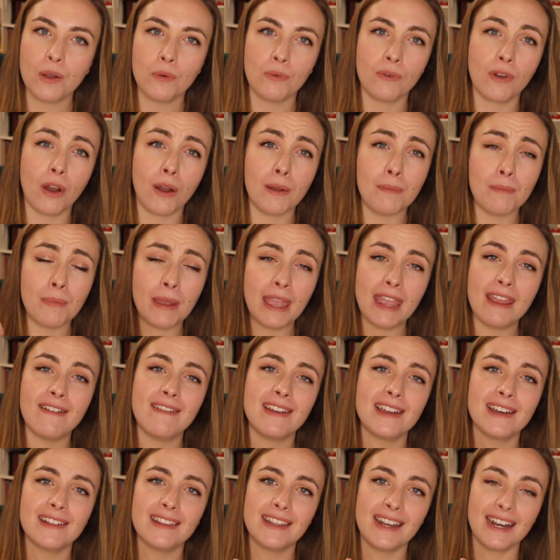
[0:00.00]
We've got
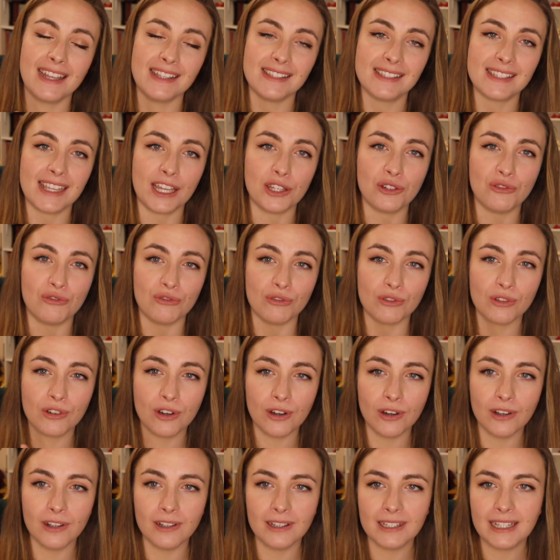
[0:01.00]
imperial and ancestral
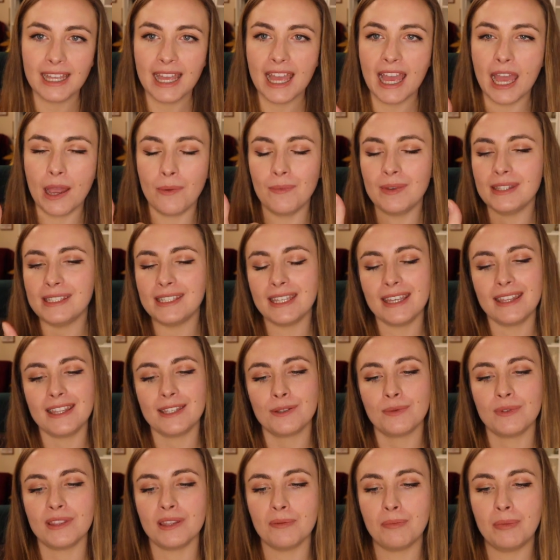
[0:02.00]
cult, and we see
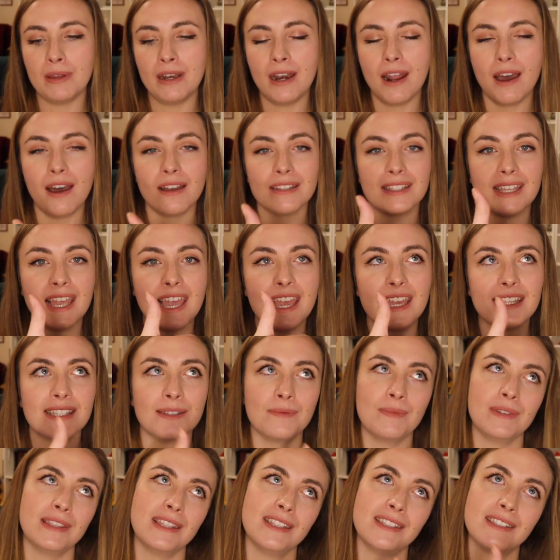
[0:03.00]
this with the Penates
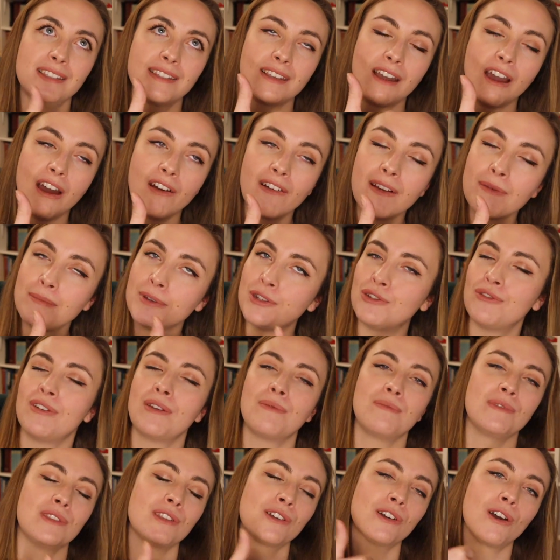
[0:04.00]
and with the star imagery
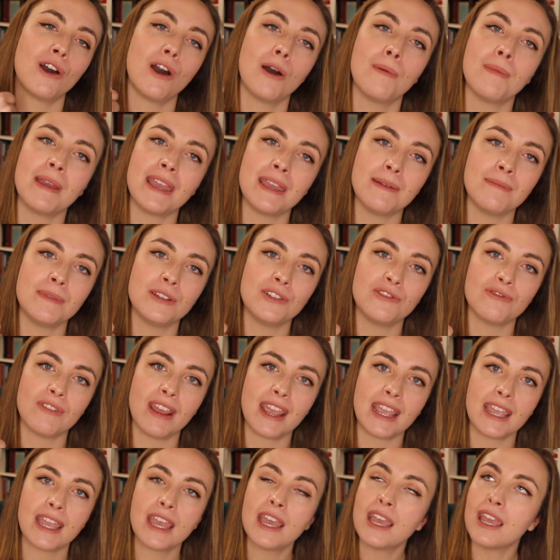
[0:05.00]
and with the comet
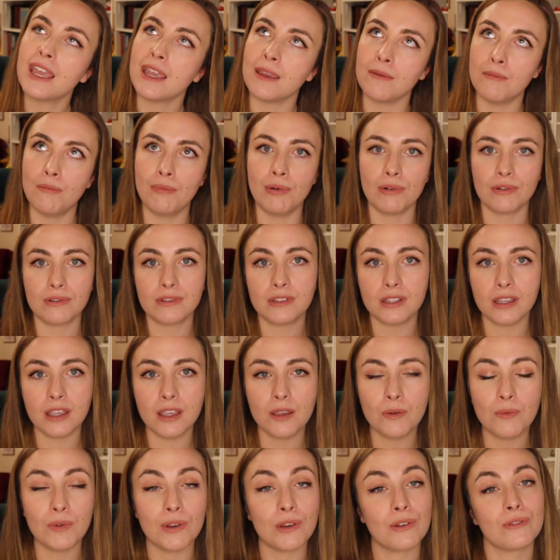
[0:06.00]
imagery. In book
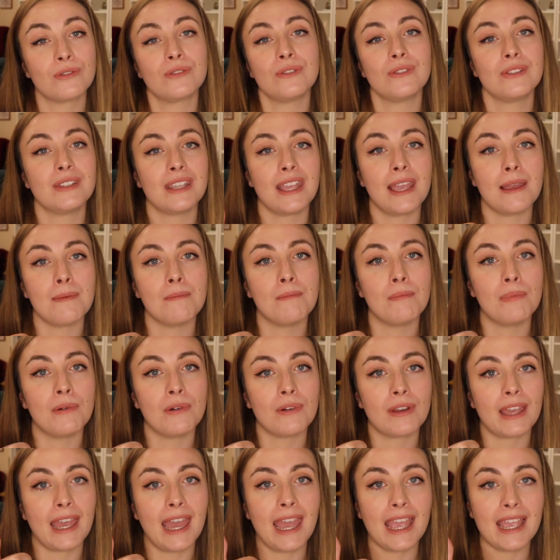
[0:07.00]
2, we also see it in
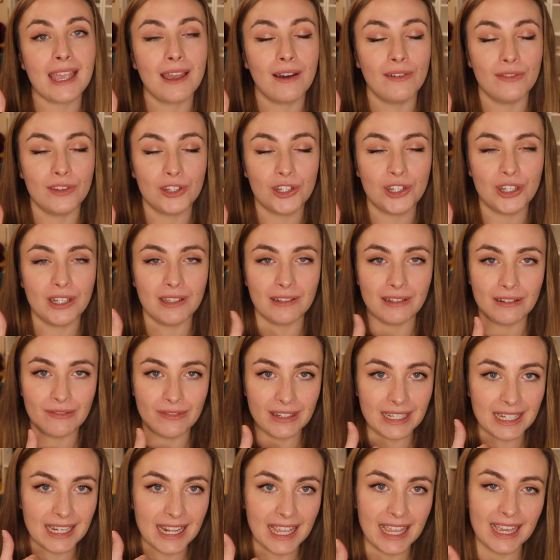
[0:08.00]
book 8 on the shield of
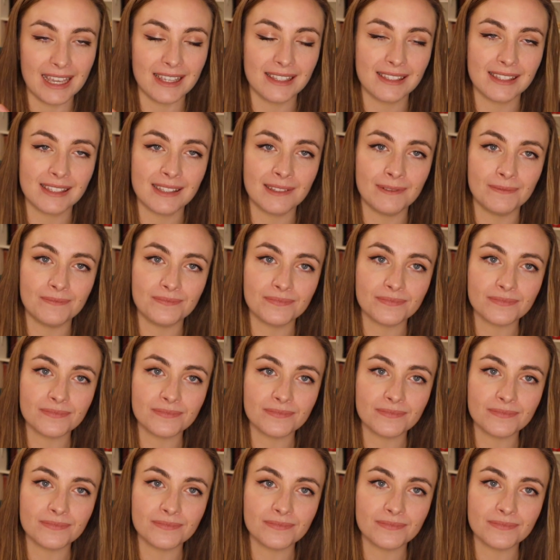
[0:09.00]
Aeneas.